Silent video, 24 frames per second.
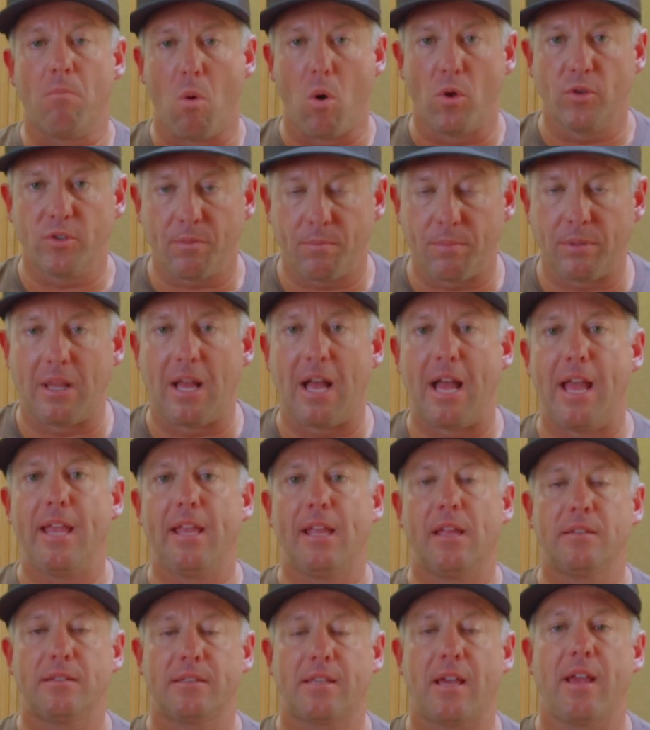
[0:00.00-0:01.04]

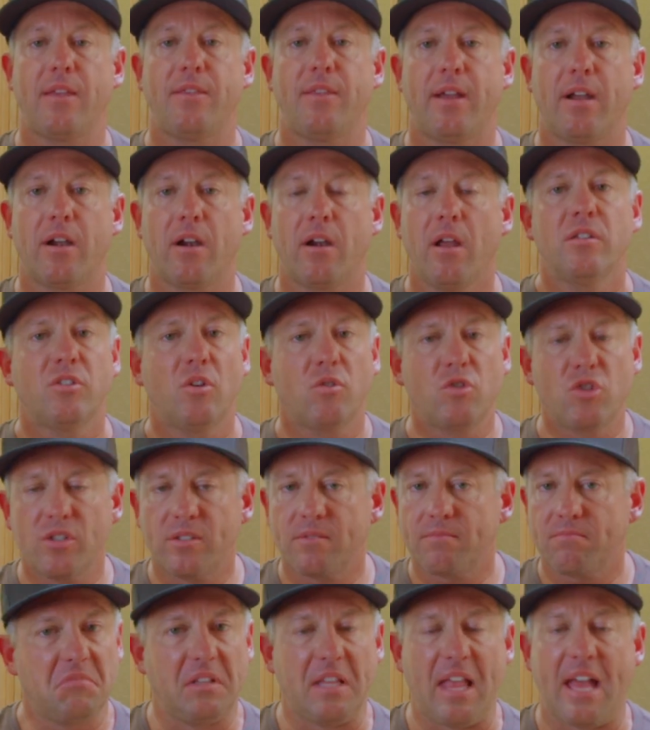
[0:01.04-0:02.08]
multiplying inside there. So
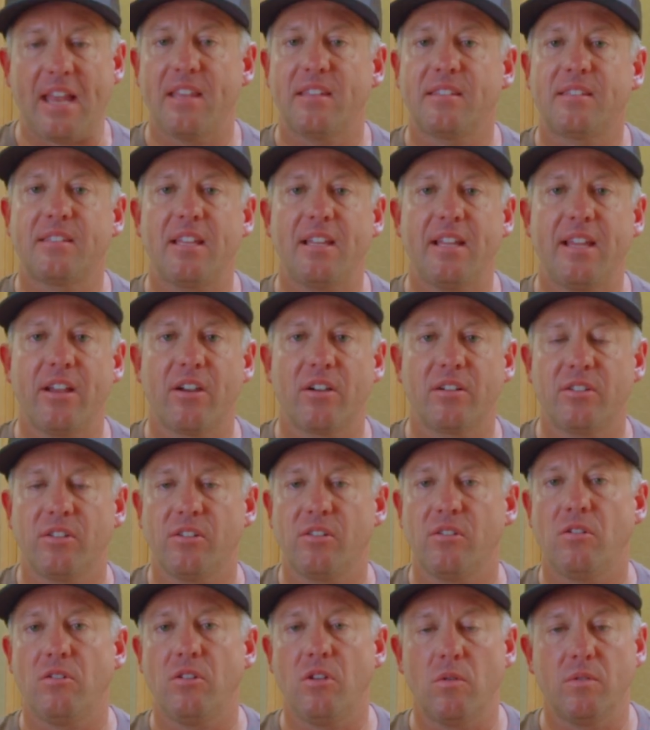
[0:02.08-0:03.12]
just let it sit here
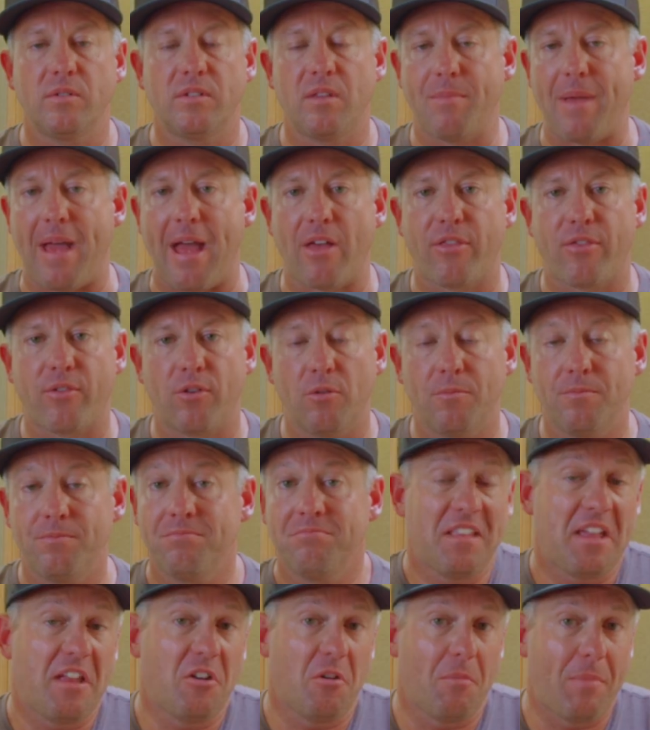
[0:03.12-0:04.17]
till you use the bathroom
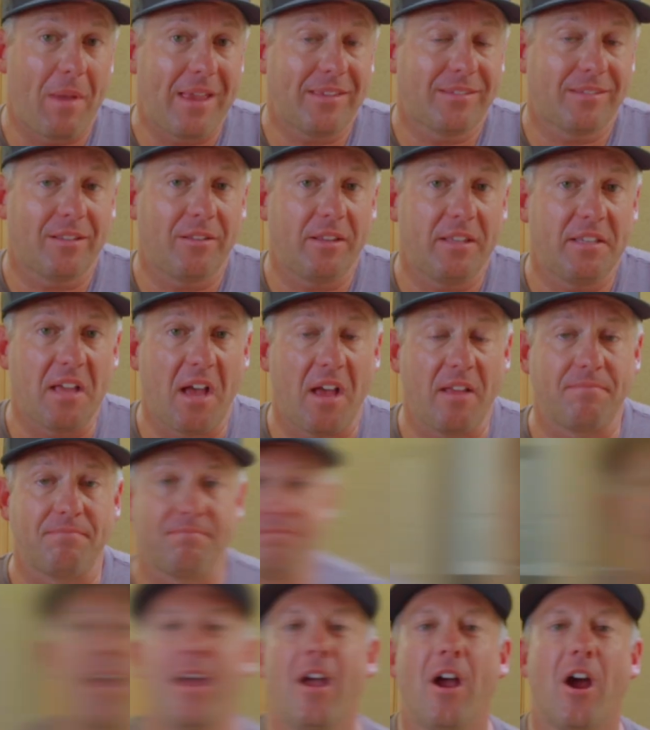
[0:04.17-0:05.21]
and you're basically done.
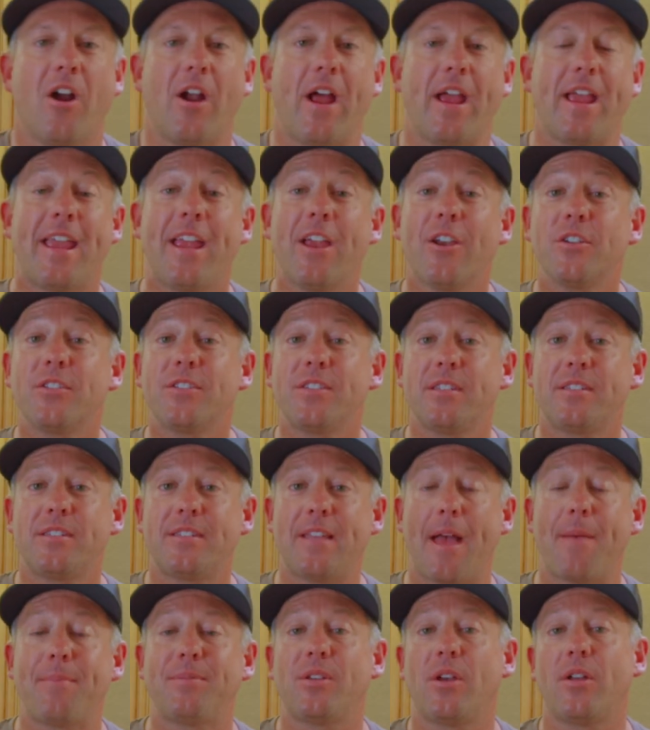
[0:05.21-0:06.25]
All right, here's the
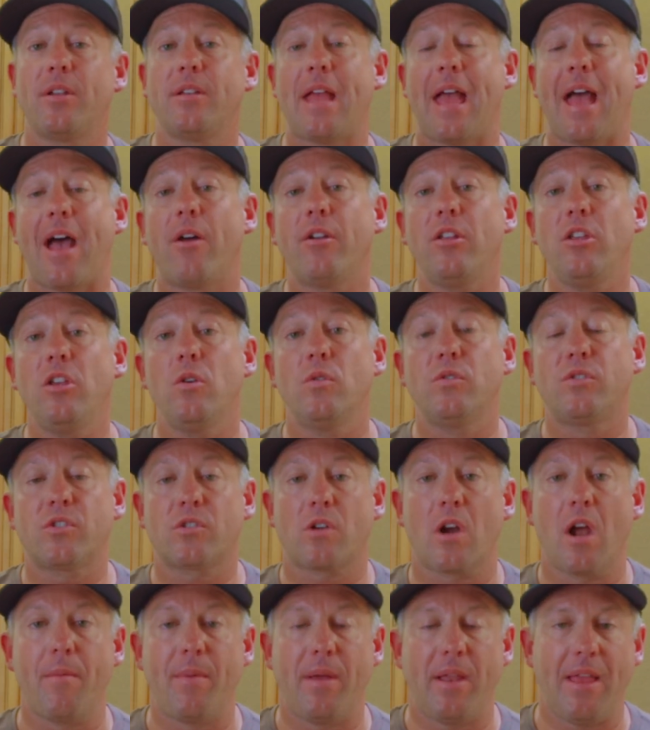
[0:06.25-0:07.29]
steps on how to use
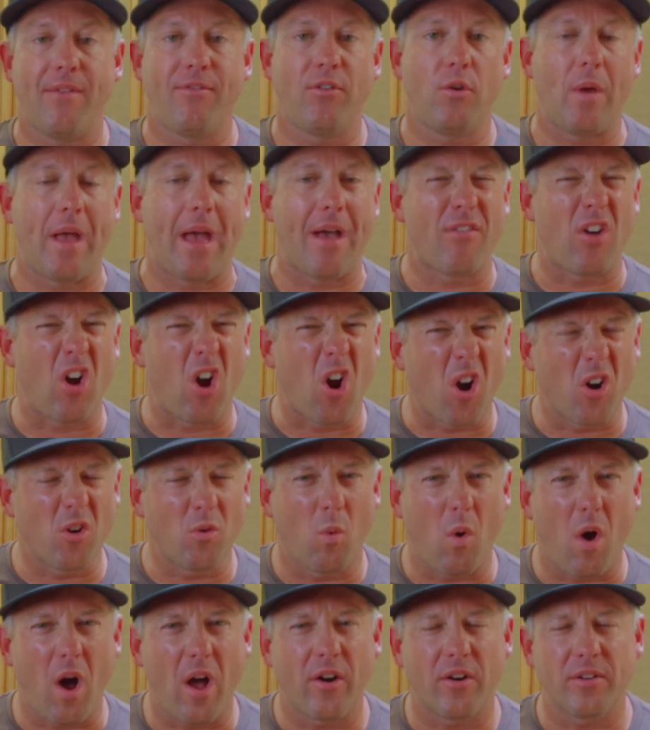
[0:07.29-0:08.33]
Scrub It if you have hard
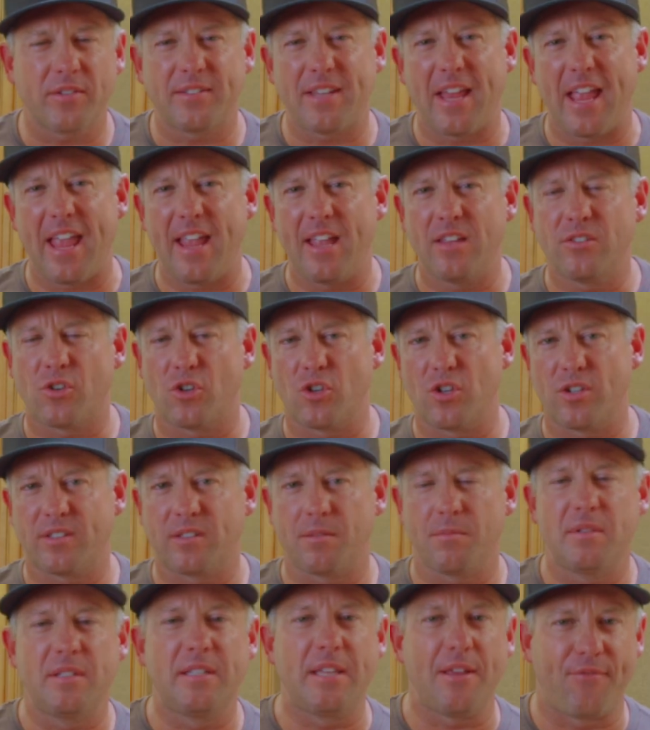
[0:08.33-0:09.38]
water stains or just
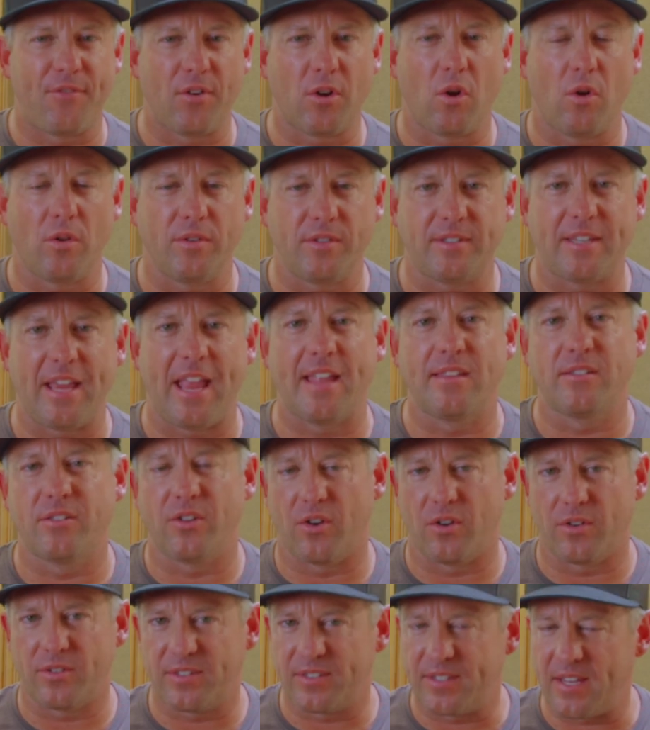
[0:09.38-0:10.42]
some difficult stains
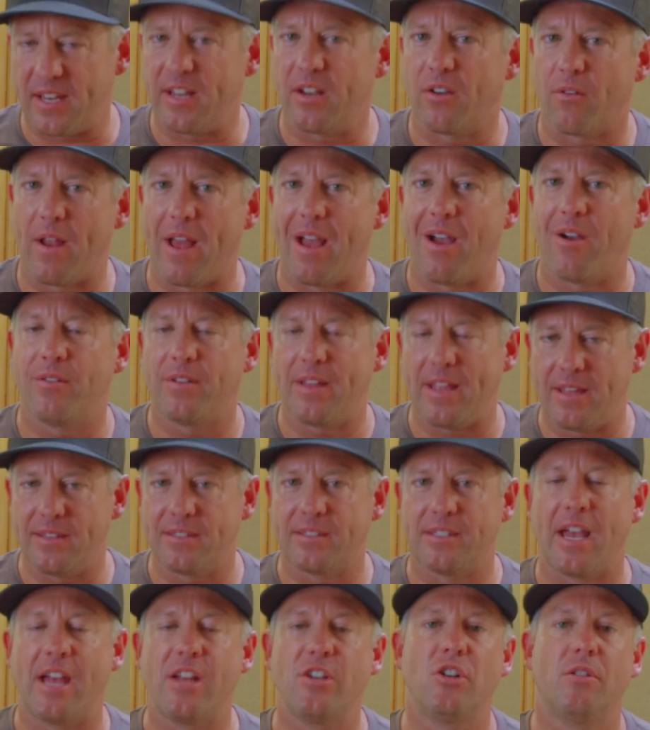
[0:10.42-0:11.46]
that are sitting around
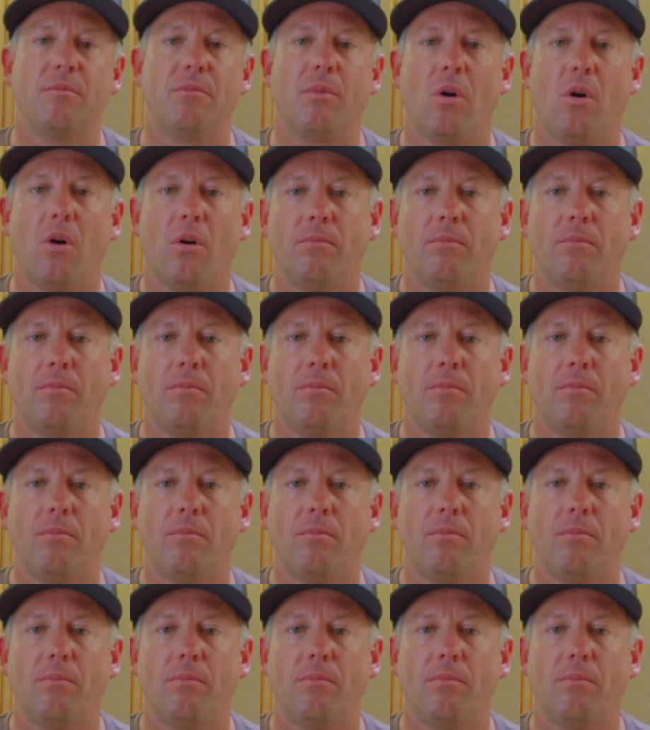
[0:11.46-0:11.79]
inside your bowl.